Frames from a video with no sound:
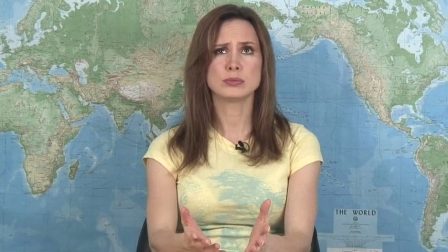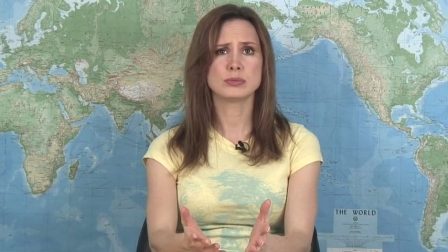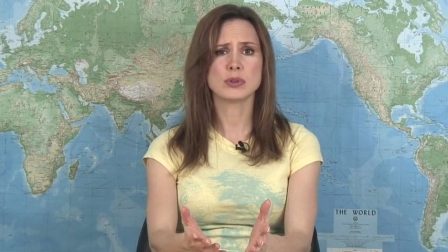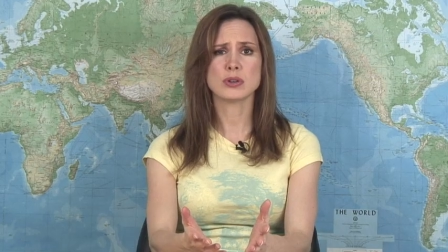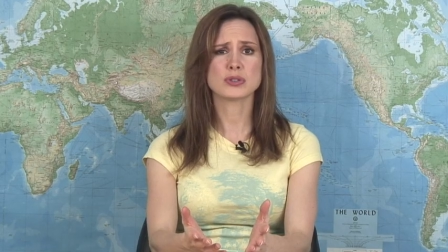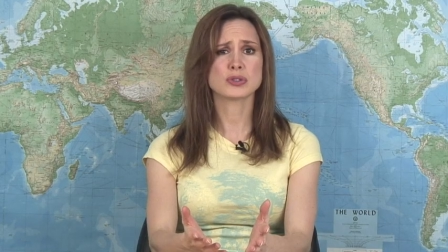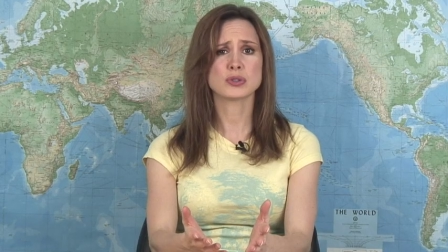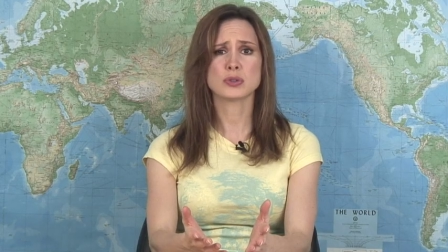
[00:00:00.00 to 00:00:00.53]

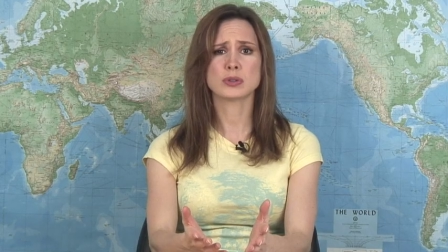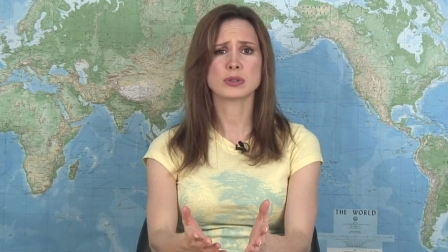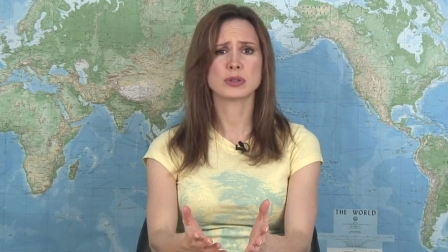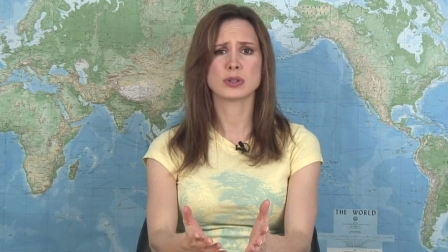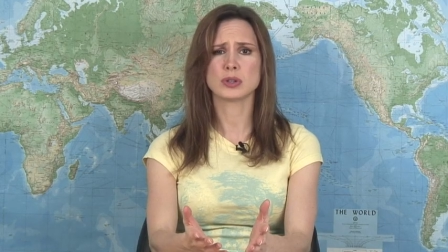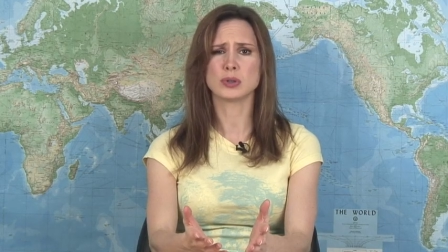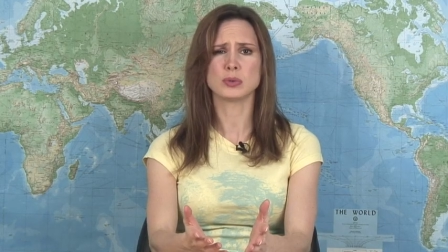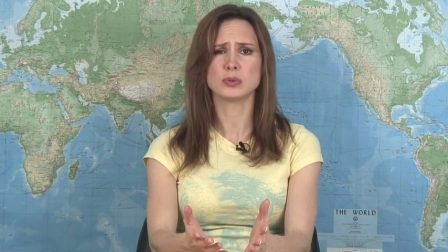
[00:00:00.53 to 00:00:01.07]
not sure
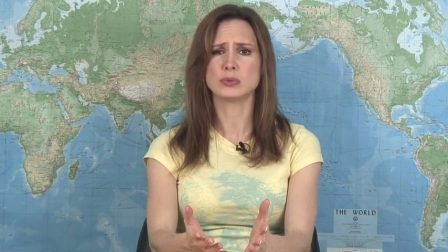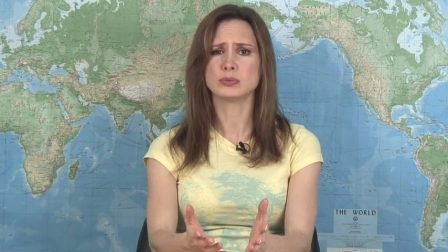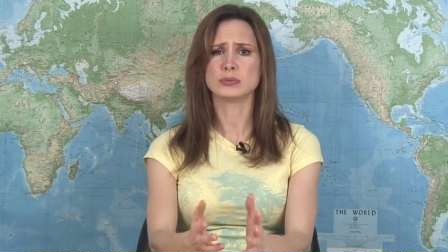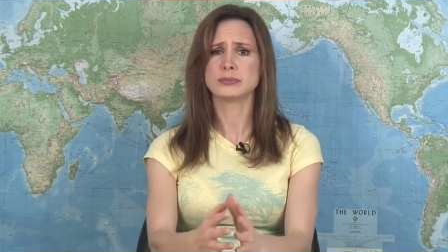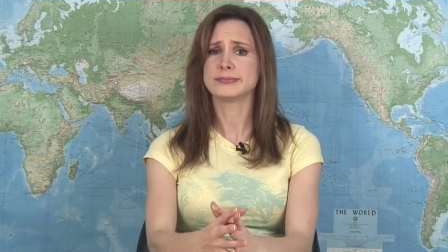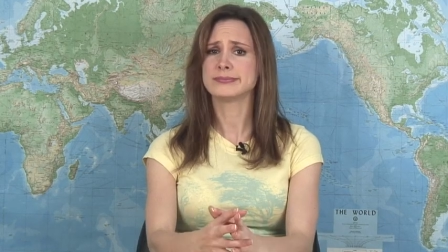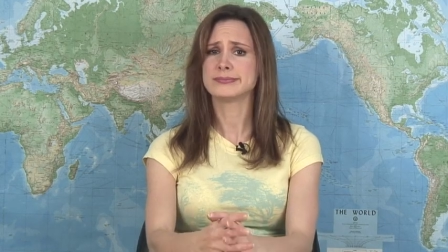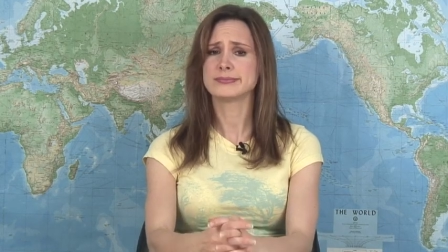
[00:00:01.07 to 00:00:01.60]
who.
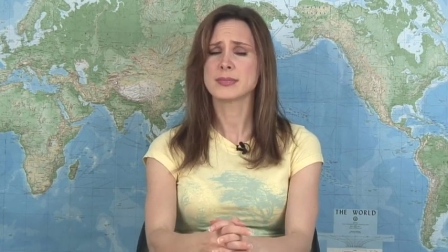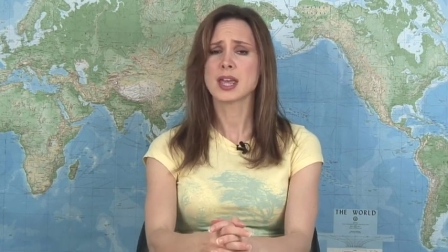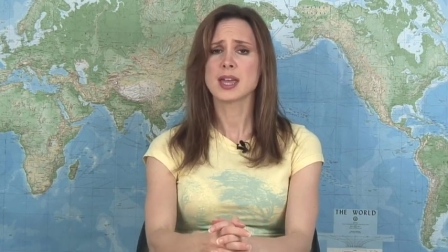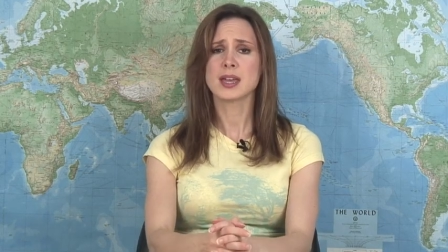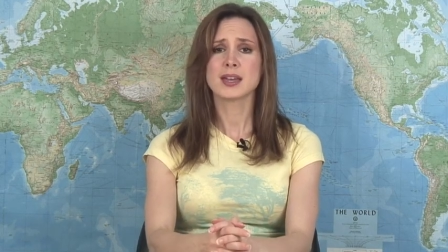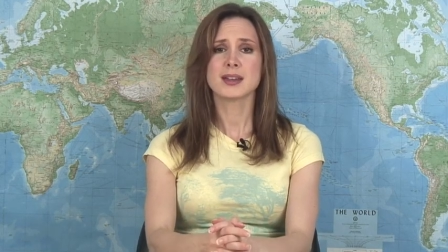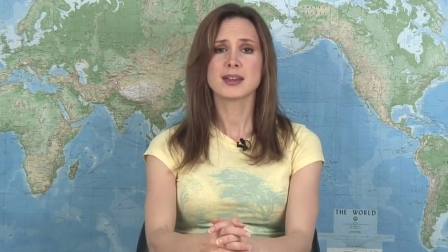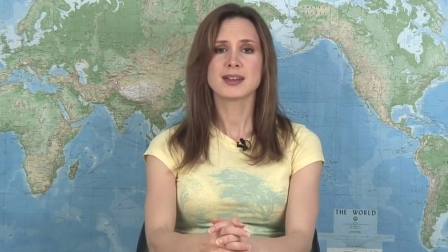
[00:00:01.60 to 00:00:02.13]

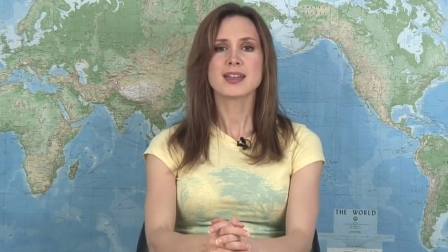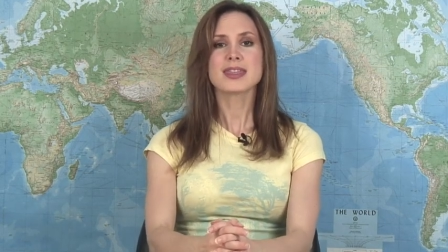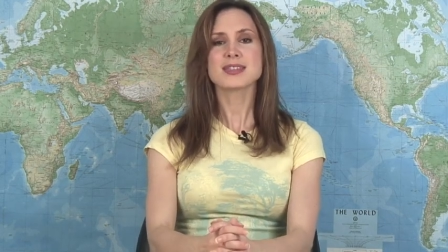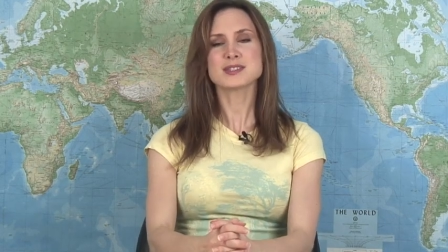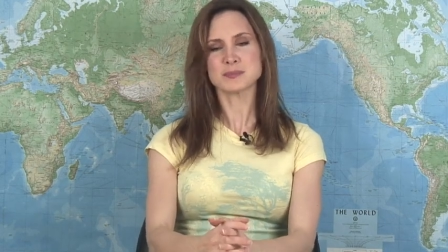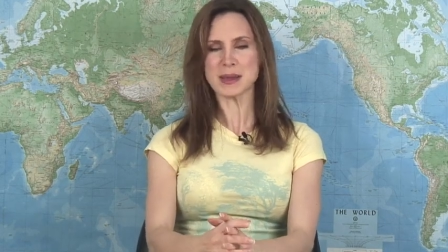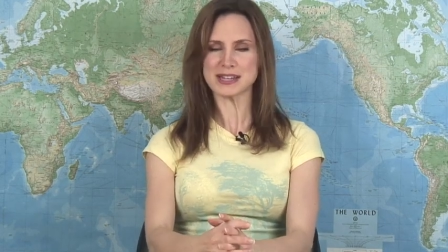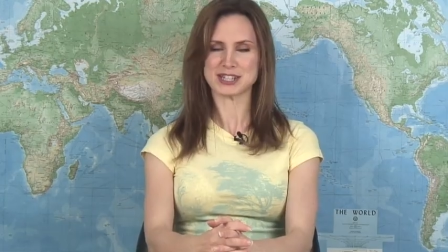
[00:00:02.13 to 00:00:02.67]

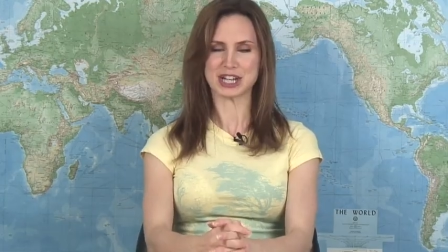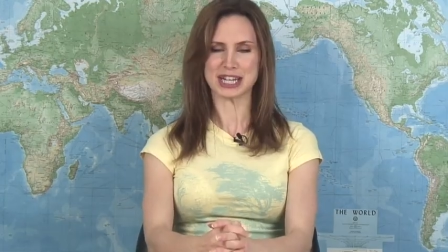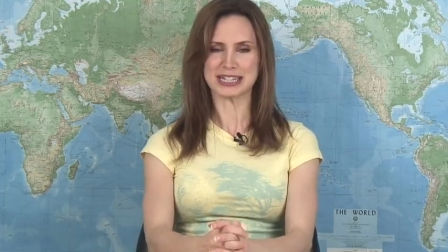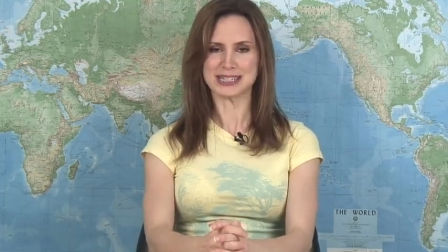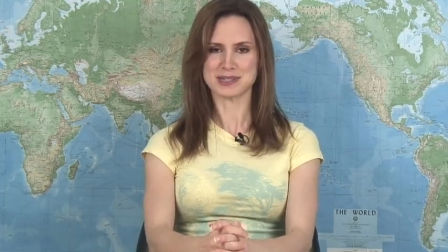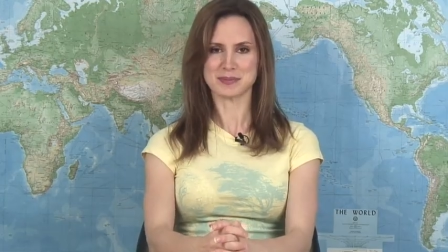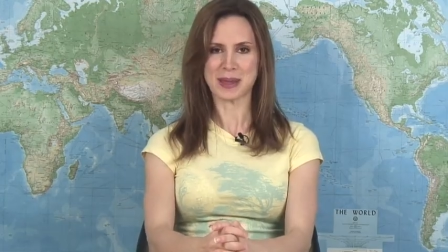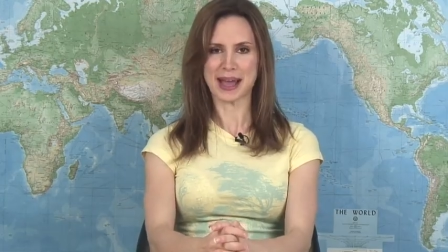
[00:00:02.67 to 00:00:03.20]
The Space
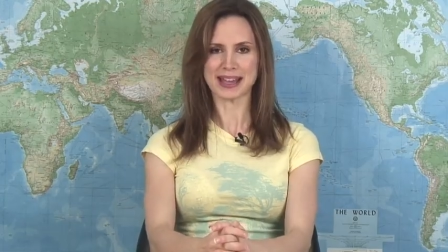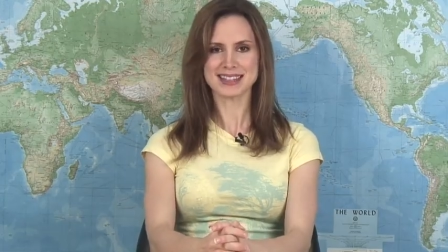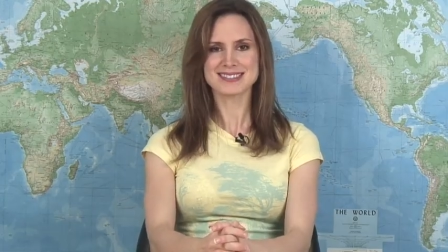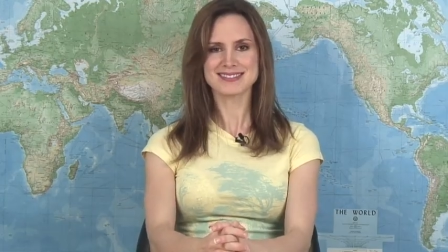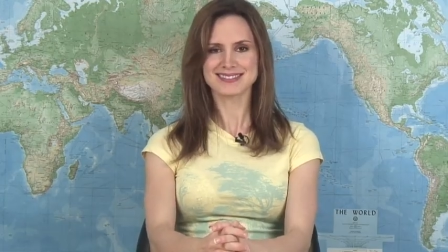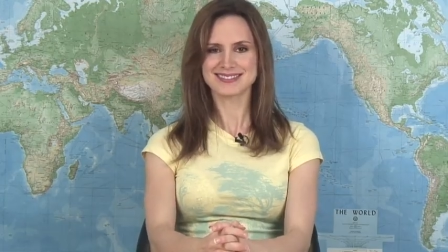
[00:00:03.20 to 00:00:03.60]
Shuttle is back.